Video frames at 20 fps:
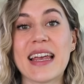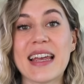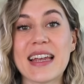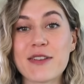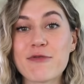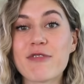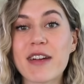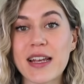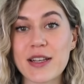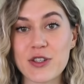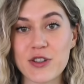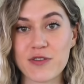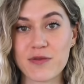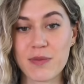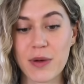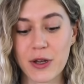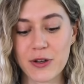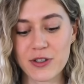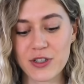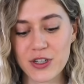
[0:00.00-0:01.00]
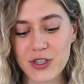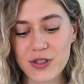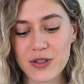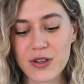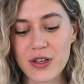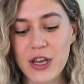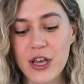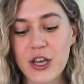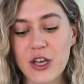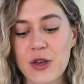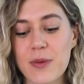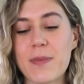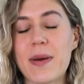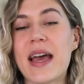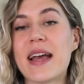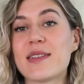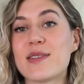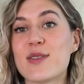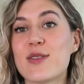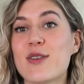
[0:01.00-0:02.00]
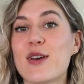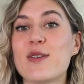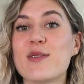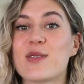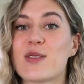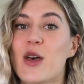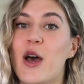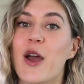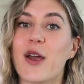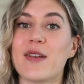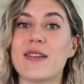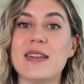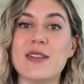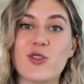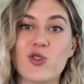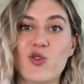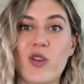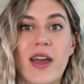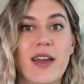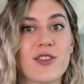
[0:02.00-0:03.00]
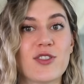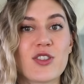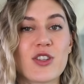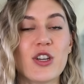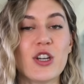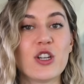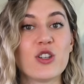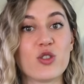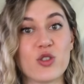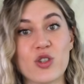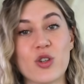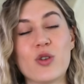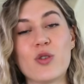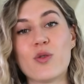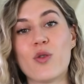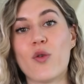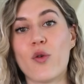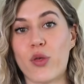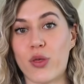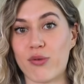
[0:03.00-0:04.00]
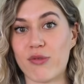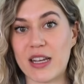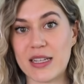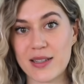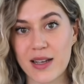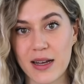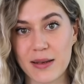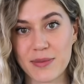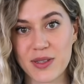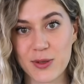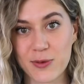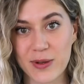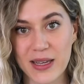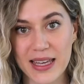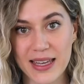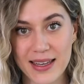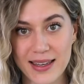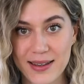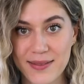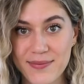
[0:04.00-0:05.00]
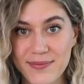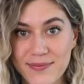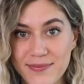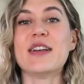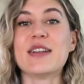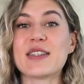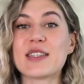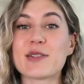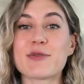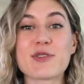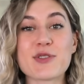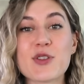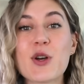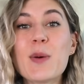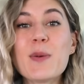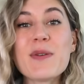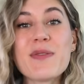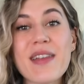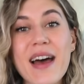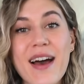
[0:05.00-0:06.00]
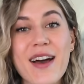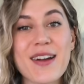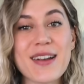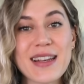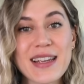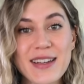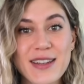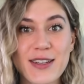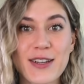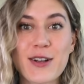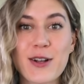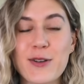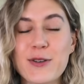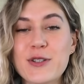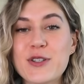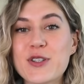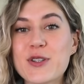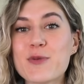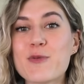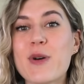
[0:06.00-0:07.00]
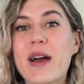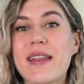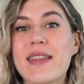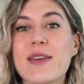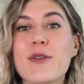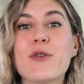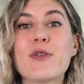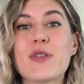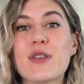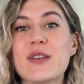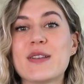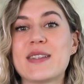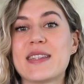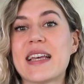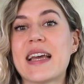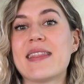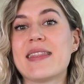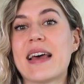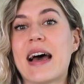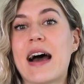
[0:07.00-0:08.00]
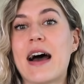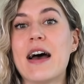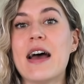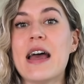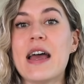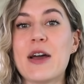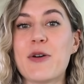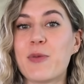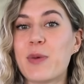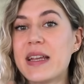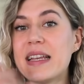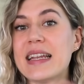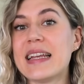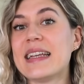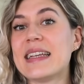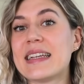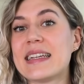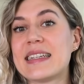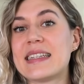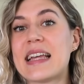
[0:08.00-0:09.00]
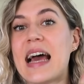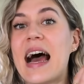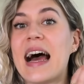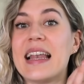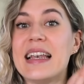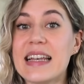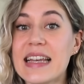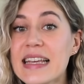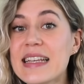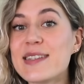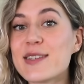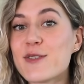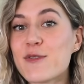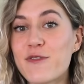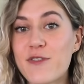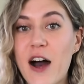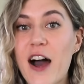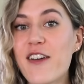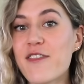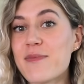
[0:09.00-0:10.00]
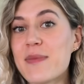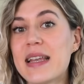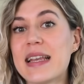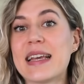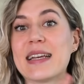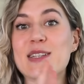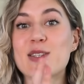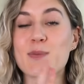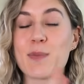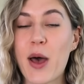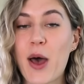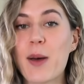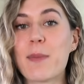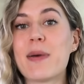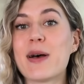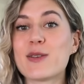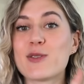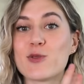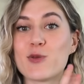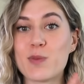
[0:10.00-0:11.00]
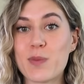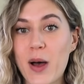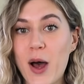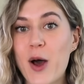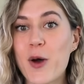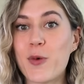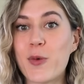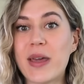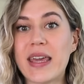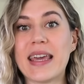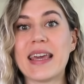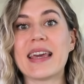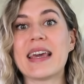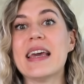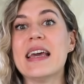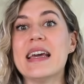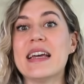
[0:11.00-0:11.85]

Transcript: in range of motion compared to those that only stretched 2 or 3 times a week. So on top of that earlier conclusion where the authors said that we needed at least 5 minutes per muscle per week